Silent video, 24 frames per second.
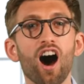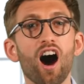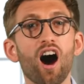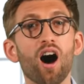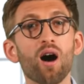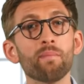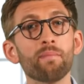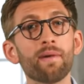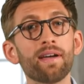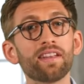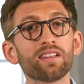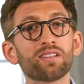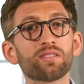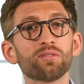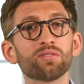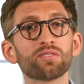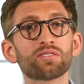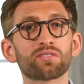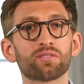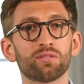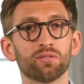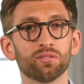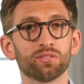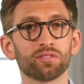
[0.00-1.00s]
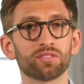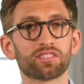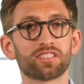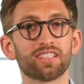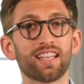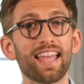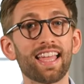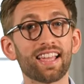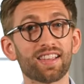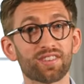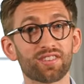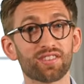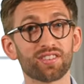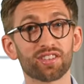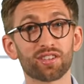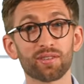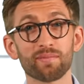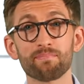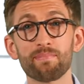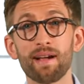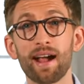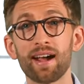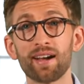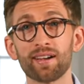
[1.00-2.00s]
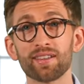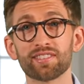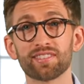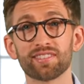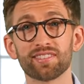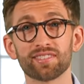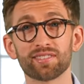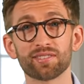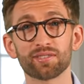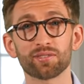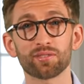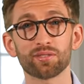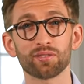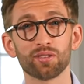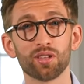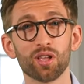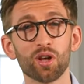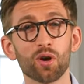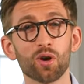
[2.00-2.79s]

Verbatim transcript: Our medical school selection comparison tool